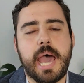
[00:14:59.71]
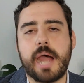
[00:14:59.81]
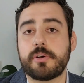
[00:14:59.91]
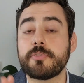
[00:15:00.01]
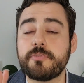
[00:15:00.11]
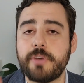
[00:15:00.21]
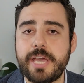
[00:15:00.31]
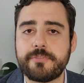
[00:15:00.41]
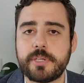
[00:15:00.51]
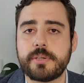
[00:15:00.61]
Around
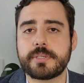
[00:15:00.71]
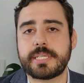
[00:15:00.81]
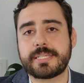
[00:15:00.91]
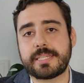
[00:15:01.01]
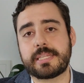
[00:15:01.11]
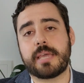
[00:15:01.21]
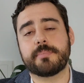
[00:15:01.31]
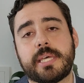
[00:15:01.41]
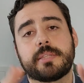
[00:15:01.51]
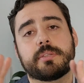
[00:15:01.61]
5 years is the
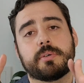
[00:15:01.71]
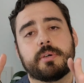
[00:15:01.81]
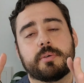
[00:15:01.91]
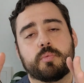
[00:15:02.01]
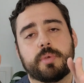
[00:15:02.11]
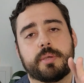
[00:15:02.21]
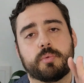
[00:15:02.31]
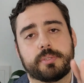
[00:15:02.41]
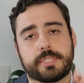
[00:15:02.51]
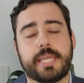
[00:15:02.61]
that we
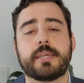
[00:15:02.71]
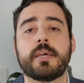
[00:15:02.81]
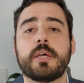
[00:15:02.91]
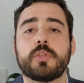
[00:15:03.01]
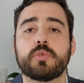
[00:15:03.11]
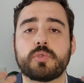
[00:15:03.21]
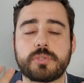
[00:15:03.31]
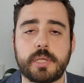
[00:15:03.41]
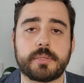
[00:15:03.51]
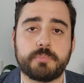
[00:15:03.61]
will take to
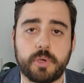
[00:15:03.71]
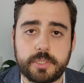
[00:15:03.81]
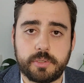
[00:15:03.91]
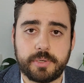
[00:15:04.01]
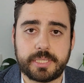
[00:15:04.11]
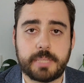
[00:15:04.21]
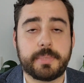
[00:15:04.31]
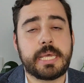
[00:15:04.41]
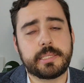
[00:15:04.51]
start monitoring them.